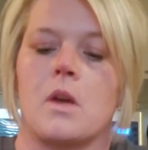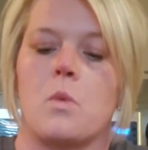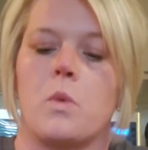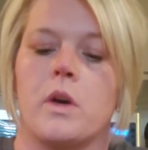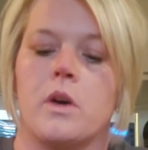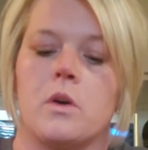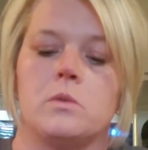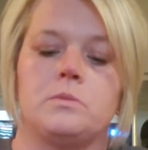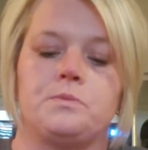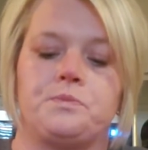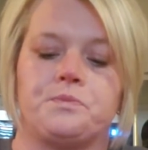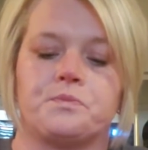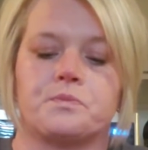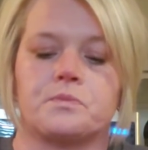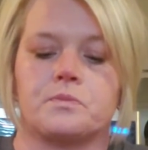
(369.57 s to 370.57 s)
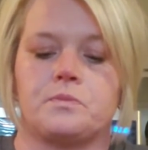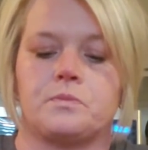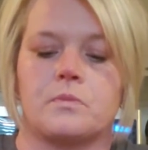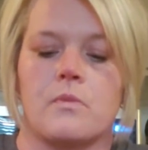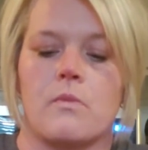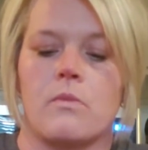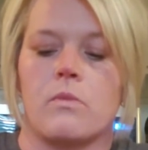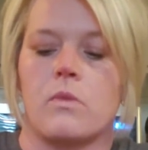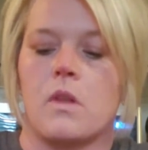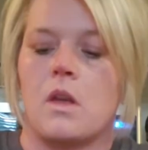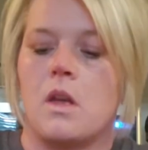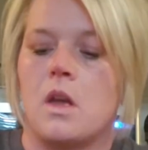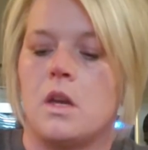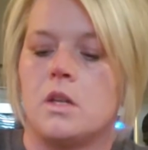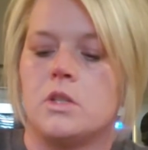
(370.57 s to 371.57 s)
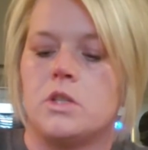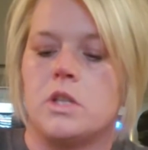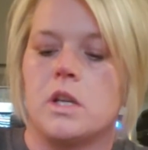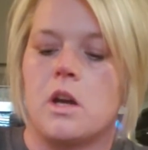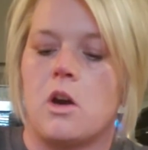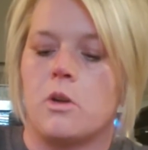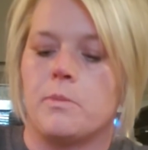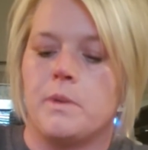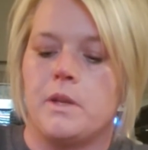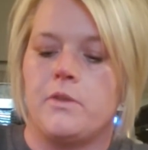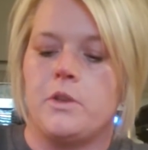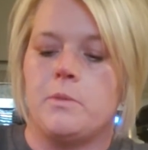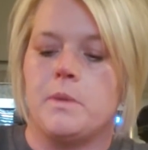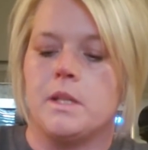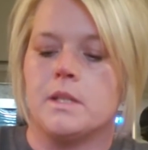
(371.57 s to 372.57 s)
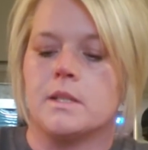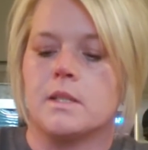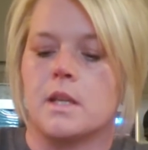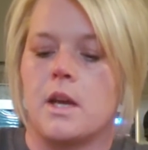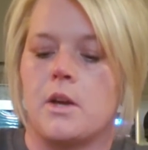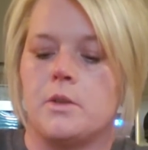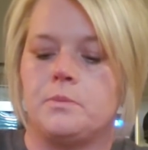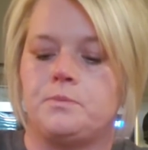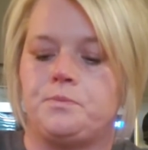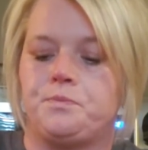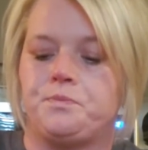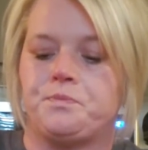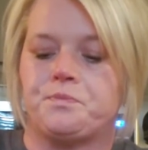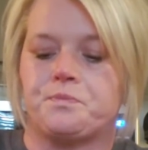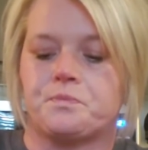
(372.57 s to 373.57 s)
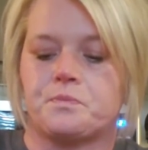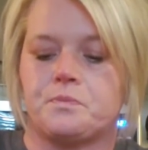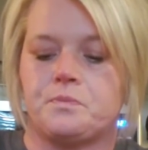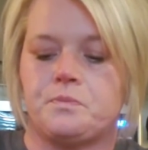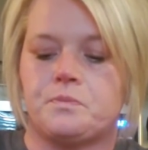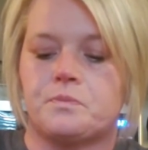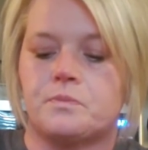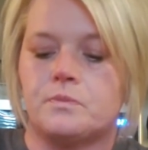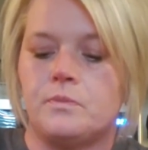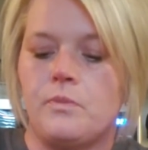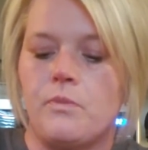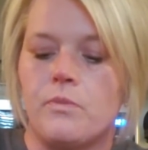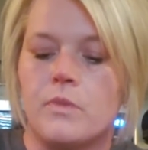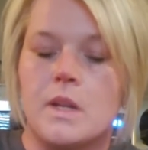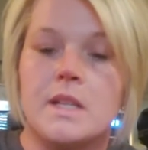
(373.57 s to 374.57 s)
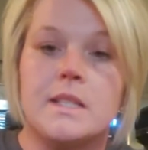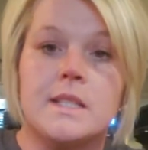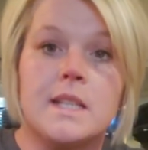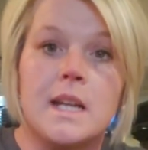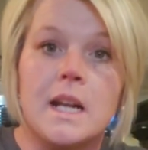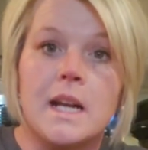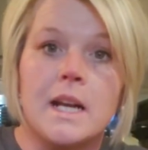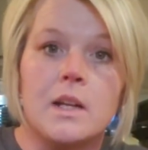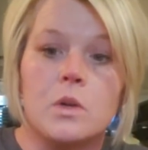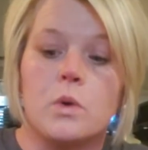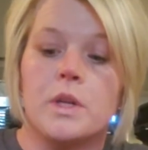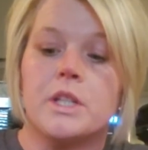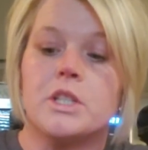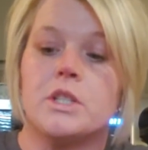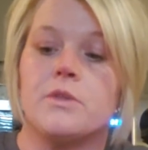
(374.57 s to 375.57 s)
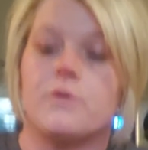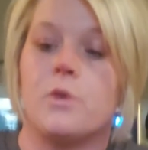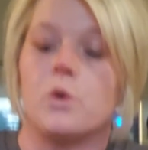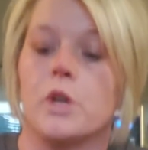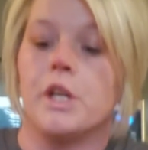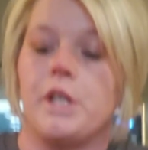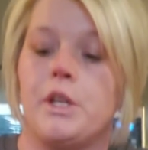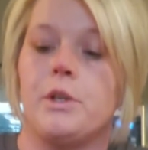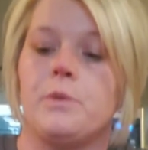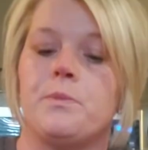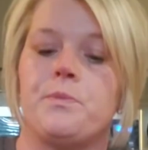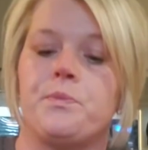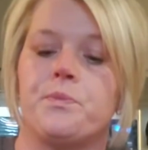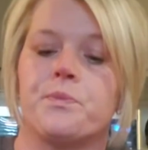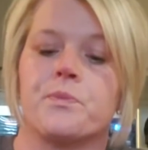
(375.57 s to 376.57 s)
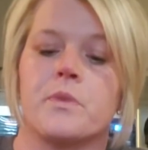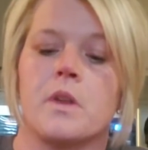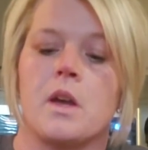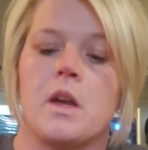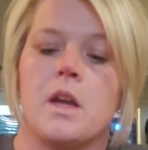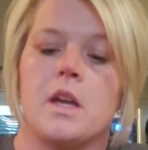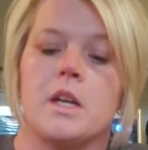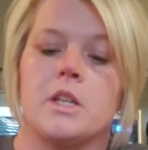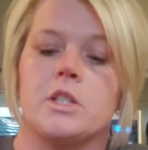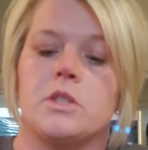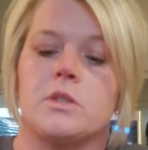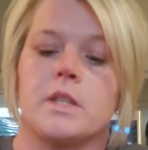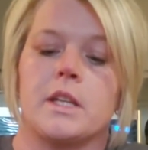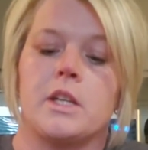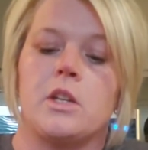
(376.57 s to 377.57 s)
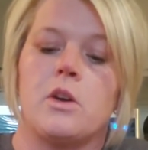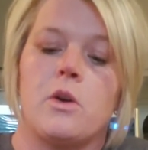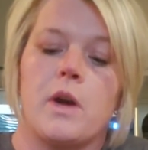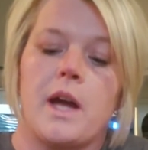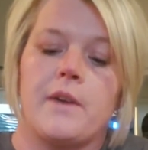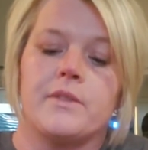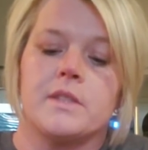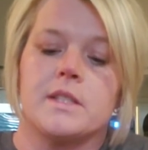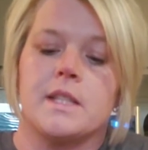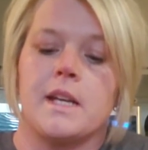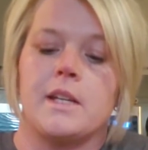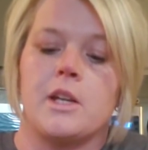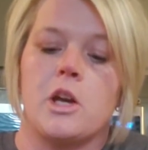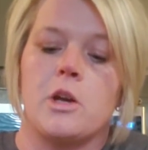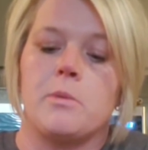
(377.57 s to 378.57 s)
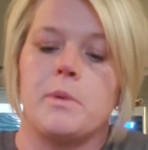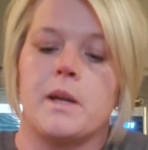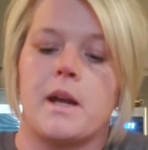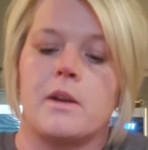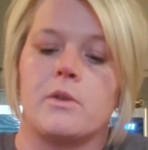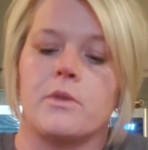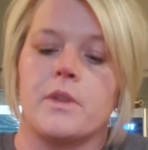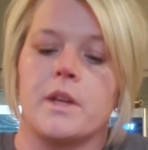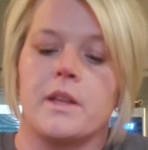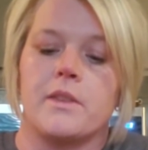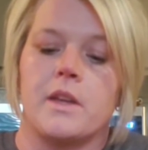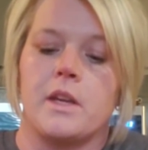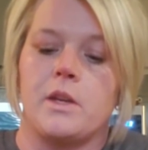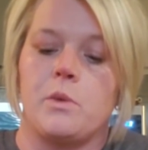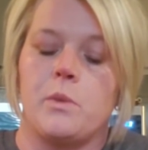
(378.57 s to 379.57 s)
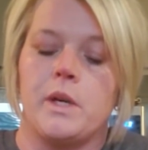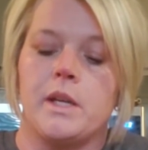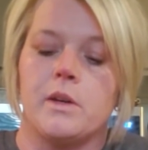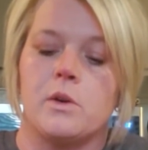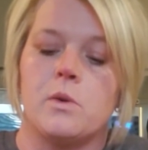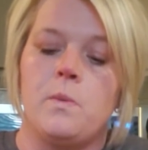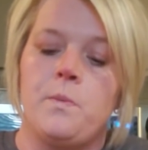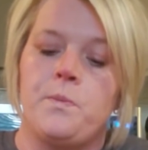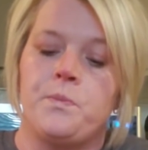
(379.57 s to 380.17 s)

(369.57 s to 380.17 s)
Well, she called me a few minutes ago and said, I got a question for you. And she's like, you don't have to say no, but I don't think that you will.